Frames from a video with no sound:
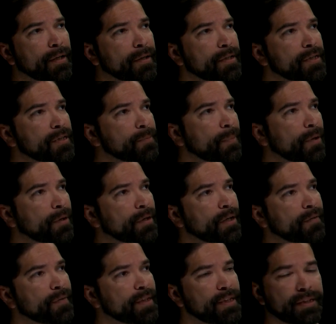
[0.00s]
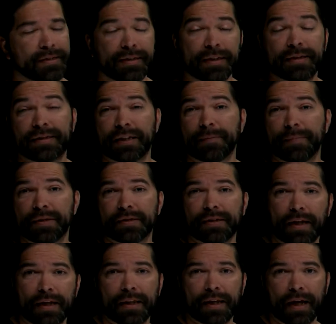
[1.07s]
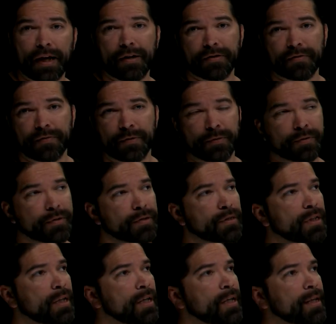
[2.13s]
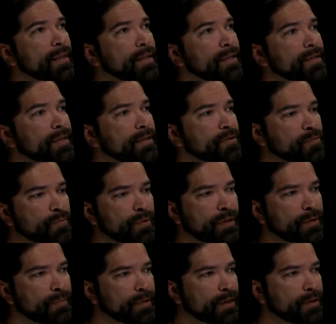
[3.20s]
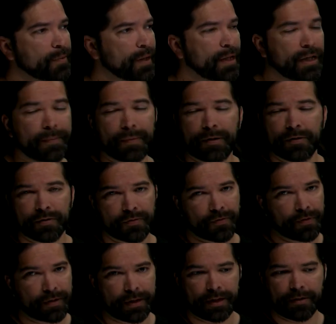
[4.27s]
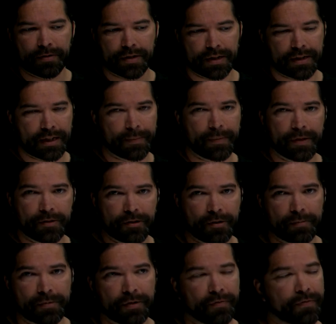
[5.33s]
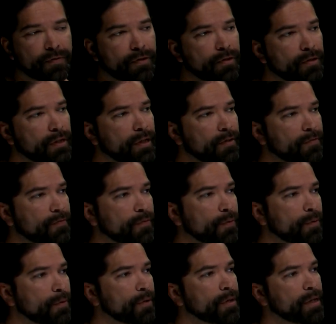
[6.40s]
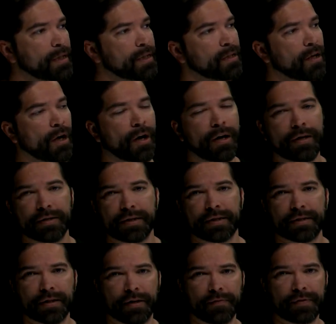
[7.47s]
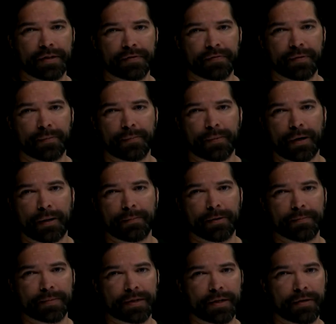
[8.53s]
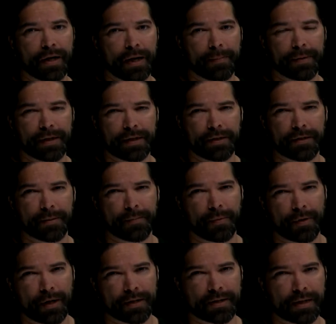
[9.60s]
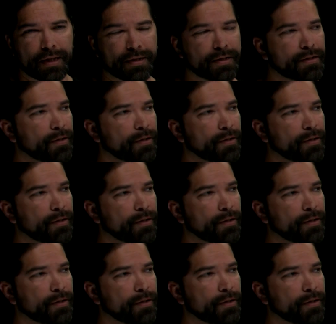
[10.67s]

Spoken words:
Now this is part of the Six Sigma side of the house of tools. This is really great. It can be used for Lean or Six Sigma in terms of looking for the causes of different problems that are happening in your process.